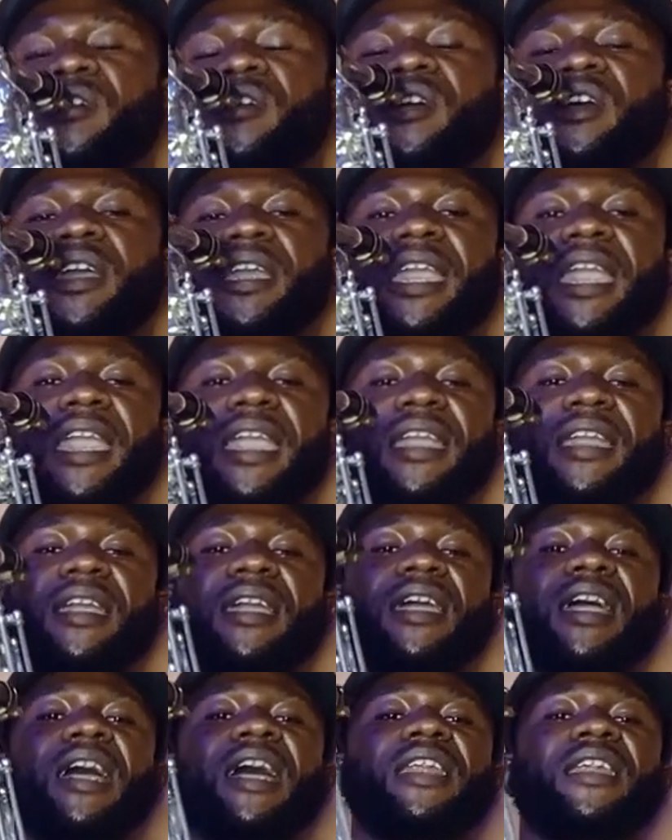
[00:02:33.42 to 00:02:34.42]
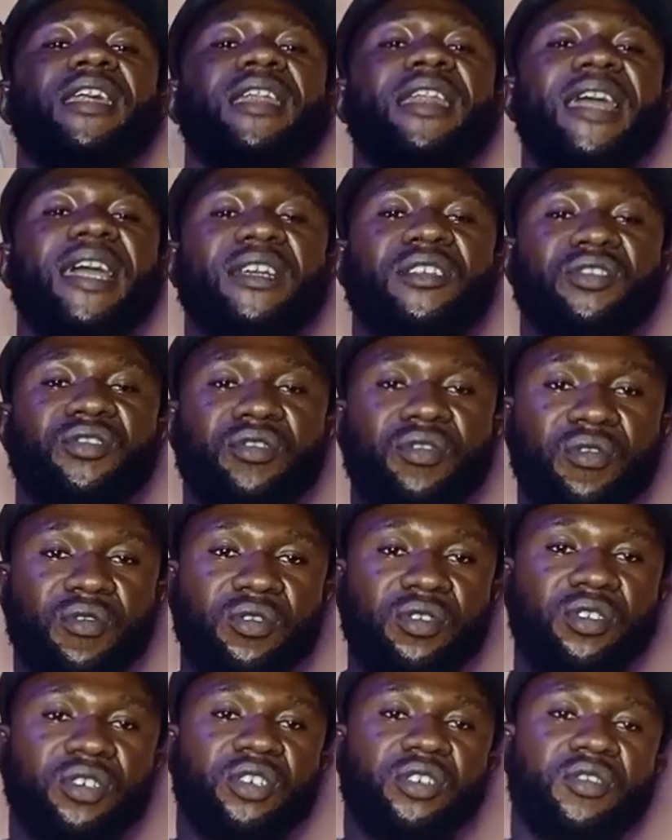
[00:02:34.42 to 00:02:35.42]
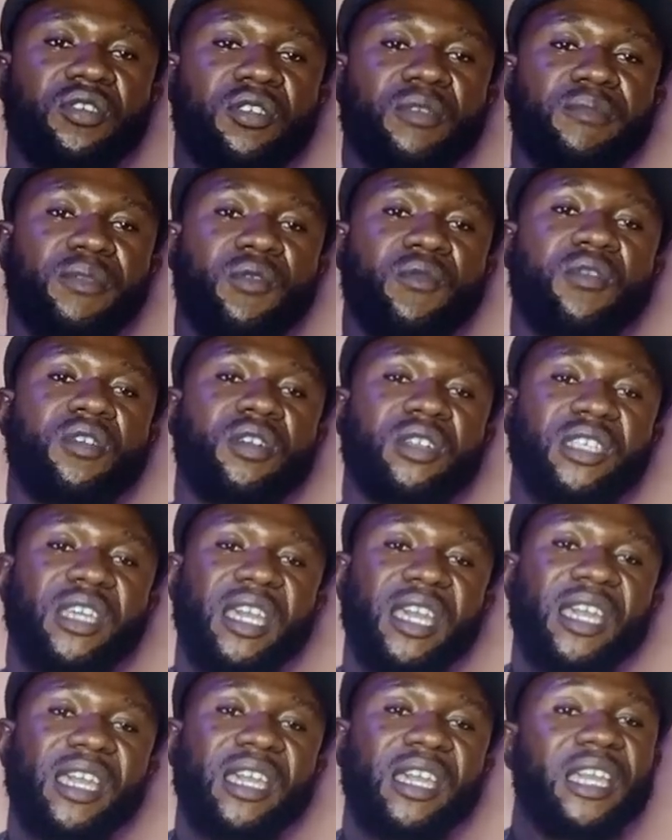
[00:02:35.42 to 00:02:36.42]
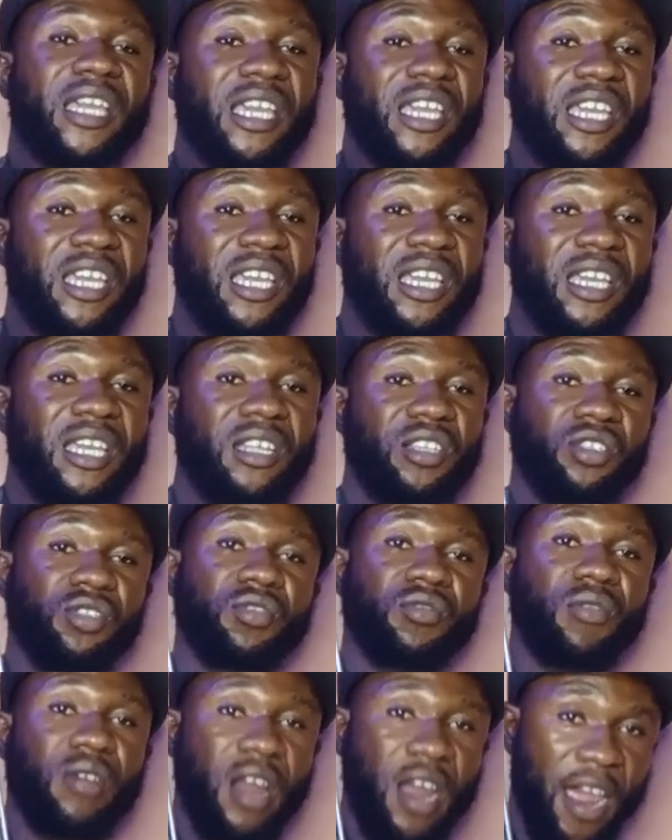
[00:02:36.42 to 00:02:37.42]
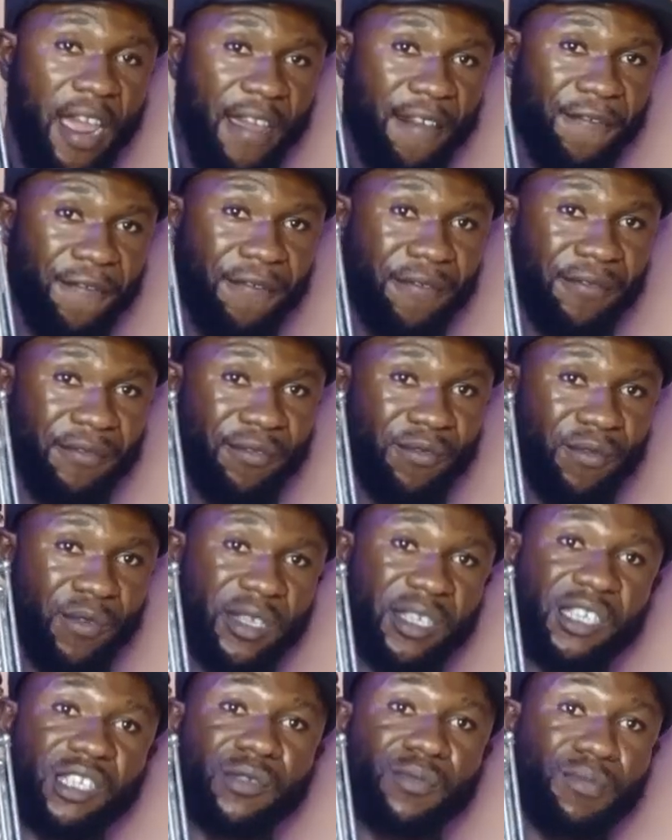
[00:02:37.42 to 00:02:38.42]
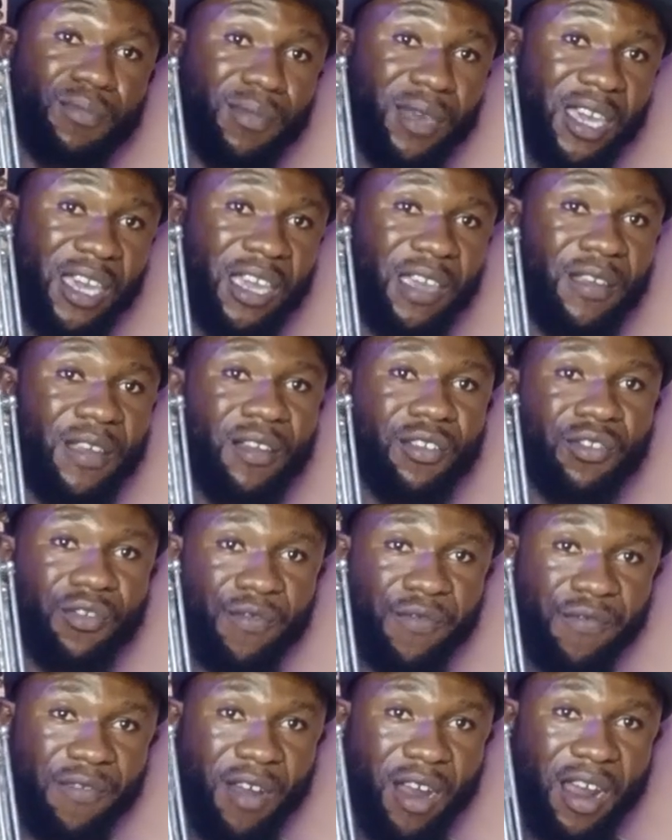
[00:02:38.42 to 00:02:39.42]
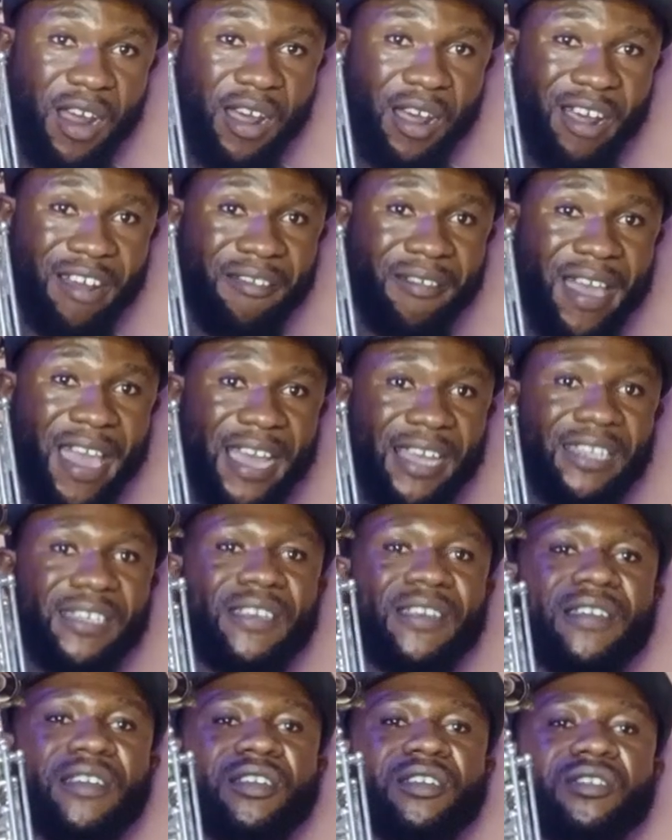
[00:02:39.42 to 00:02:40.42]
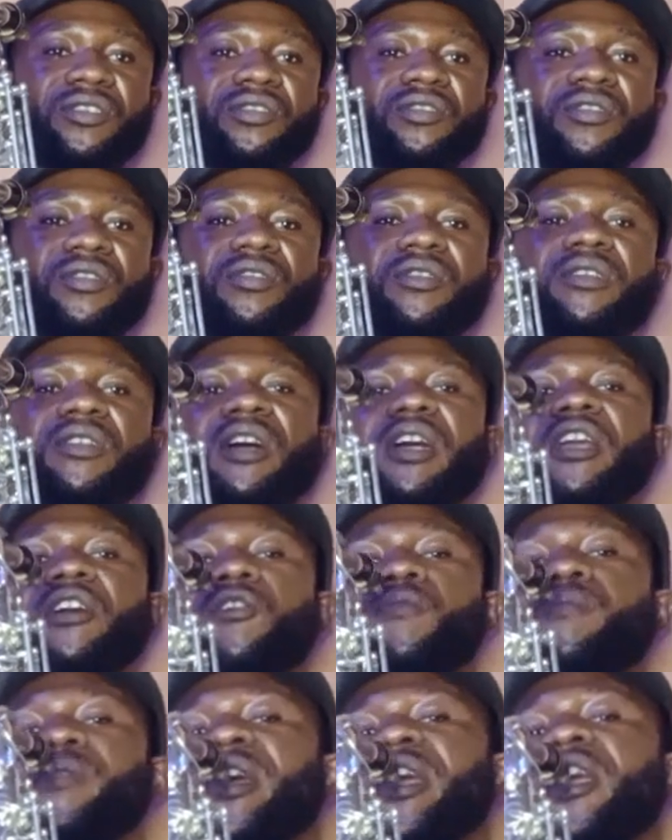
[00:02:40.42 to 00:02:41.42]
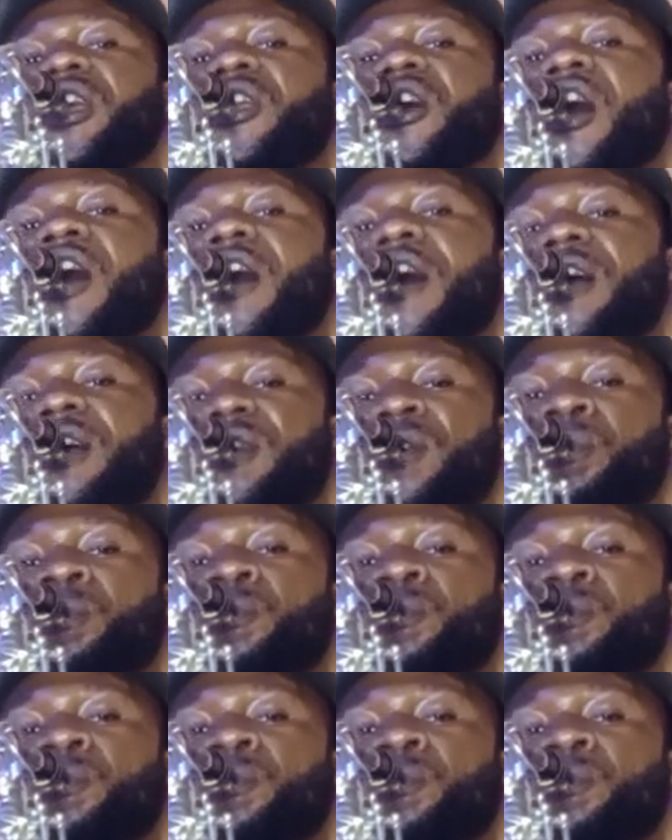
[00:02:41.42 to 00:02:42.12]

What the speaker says: Okay, and the next note is gonna be what? E to F, which is me to fa. All right. So and I'll play it as.